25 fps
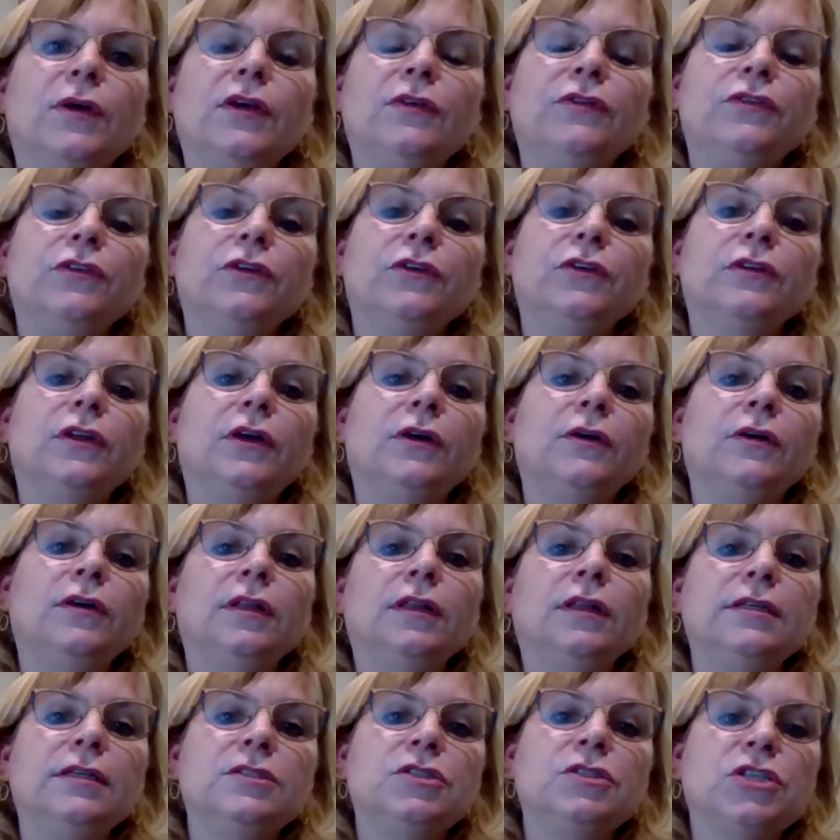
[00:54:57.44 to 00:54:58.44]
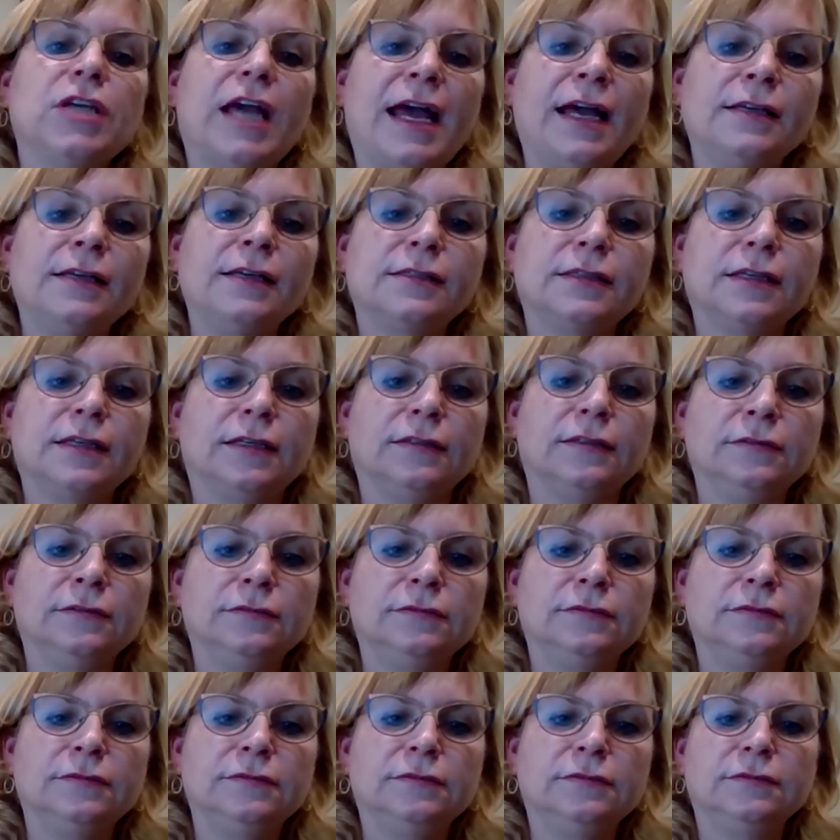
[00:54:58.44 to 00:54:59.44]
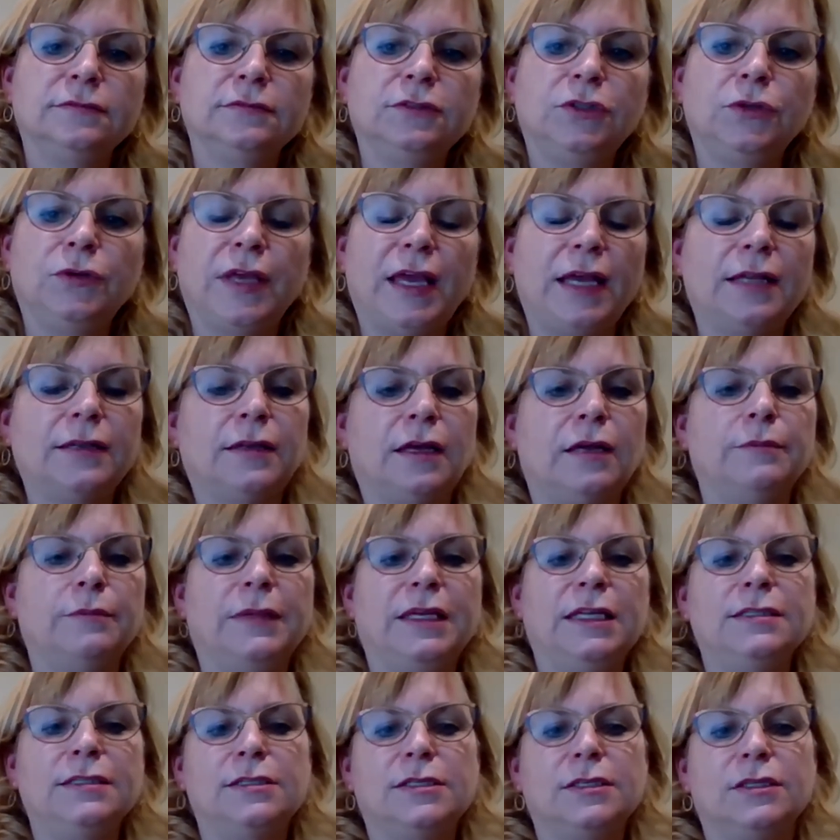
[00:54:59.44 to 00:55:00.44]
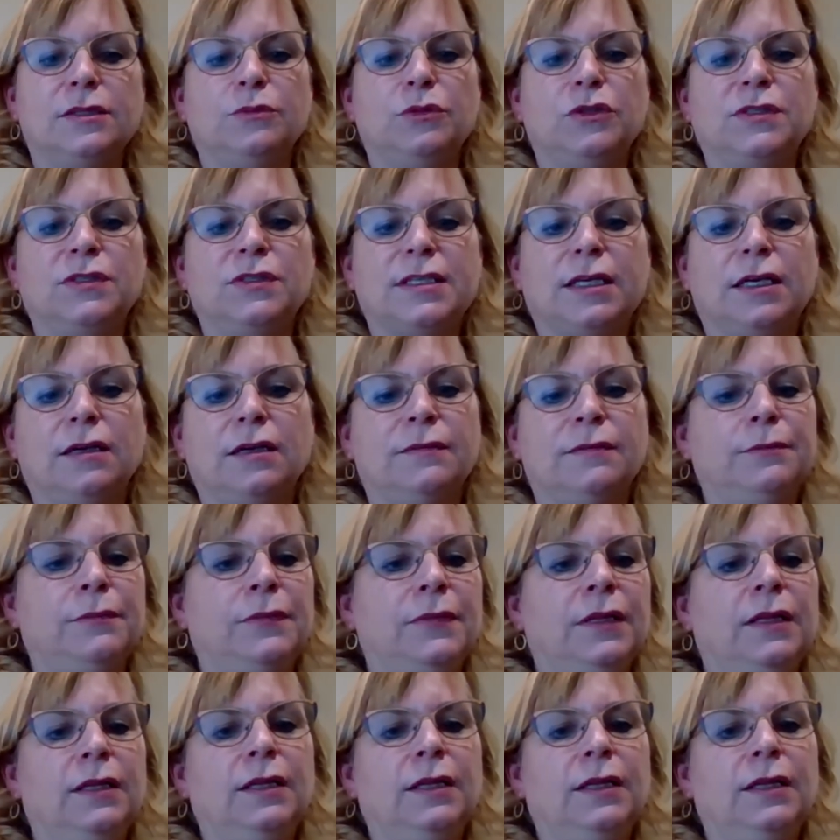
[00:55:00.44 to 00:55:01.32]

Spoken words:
if you're local in Jackson, you can come into the museum